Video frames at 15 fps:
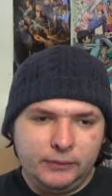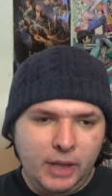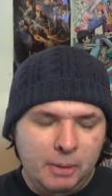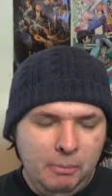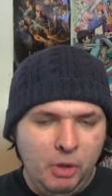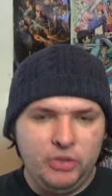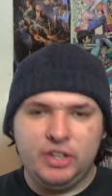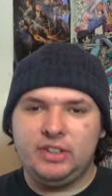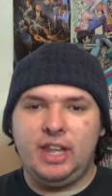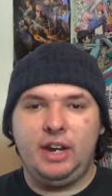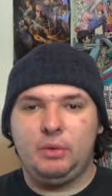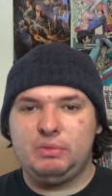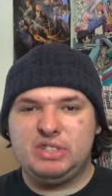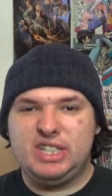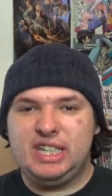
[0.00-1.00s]
because I
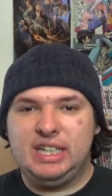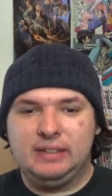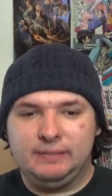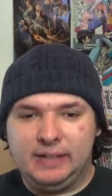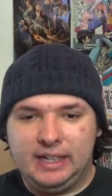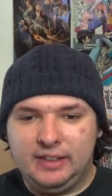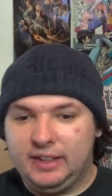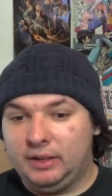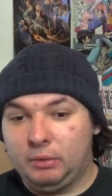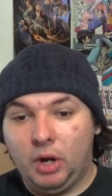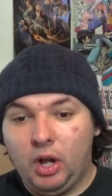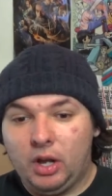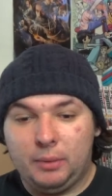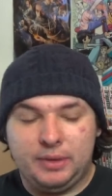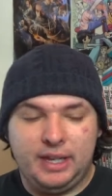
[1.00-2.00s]
don't see anything
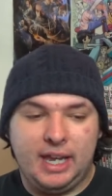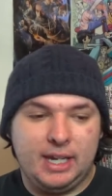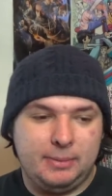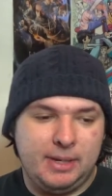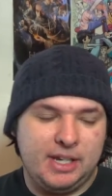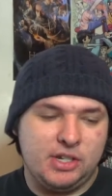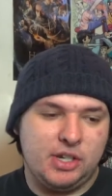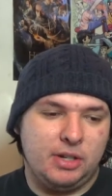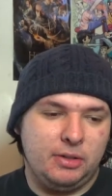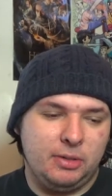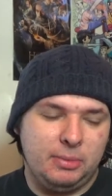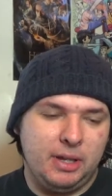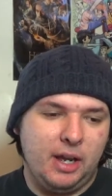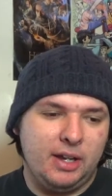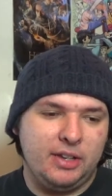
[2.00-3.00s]
wrong with the animation, to
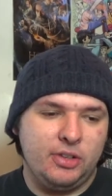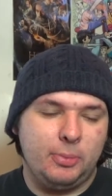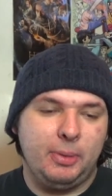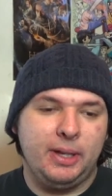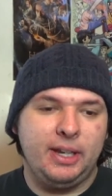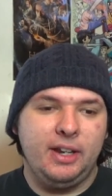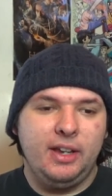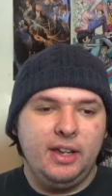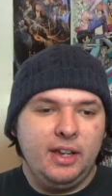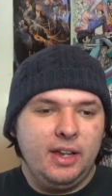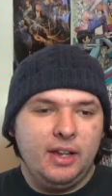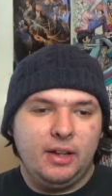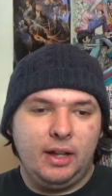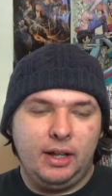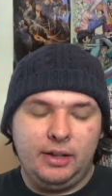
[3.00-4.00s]
be honest. But
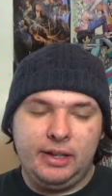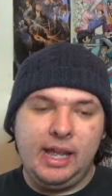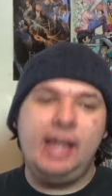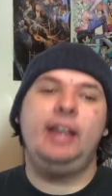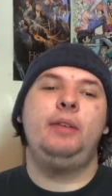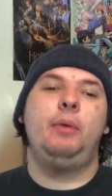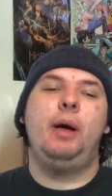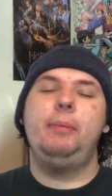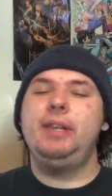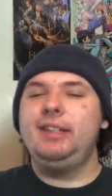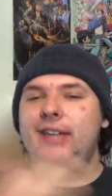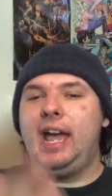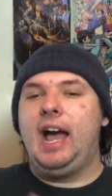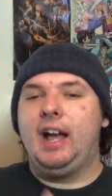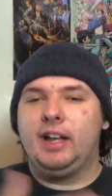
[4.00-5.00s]
anyway, I mean,
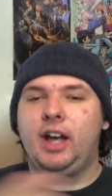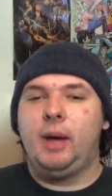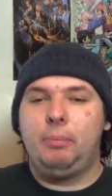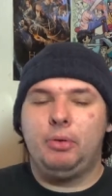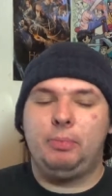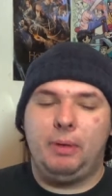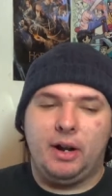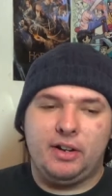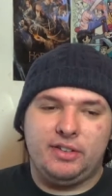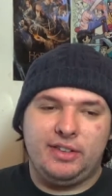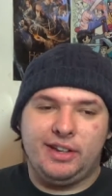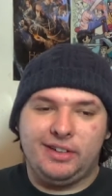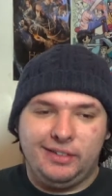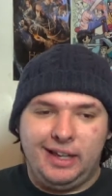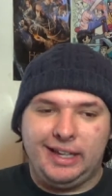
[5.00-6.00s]
yeah, a couple parts
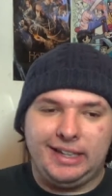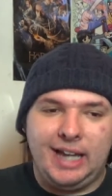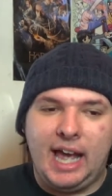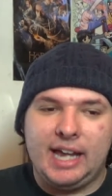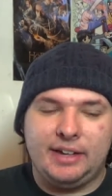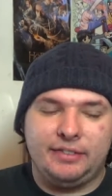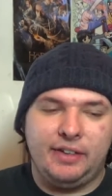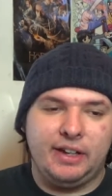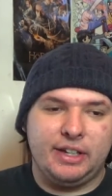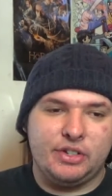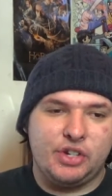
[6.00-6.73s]
that are, like, kind of fucking